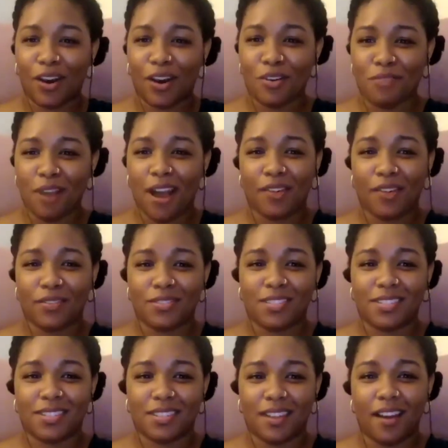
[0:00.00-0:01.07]
around
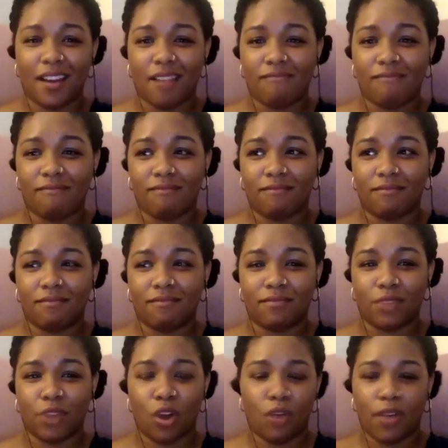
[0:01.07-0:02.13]
um,
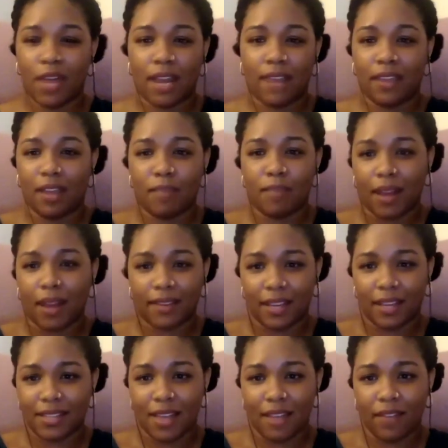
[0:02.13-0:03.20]
COVID and the impact that
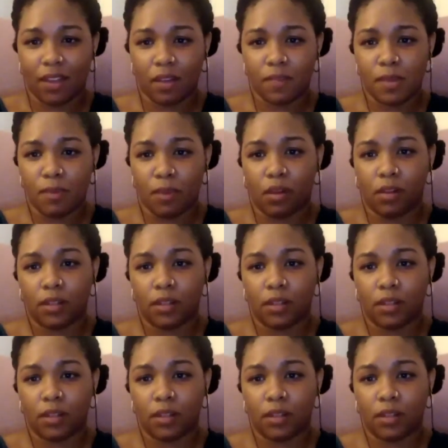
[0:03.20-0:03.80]
it's having on people.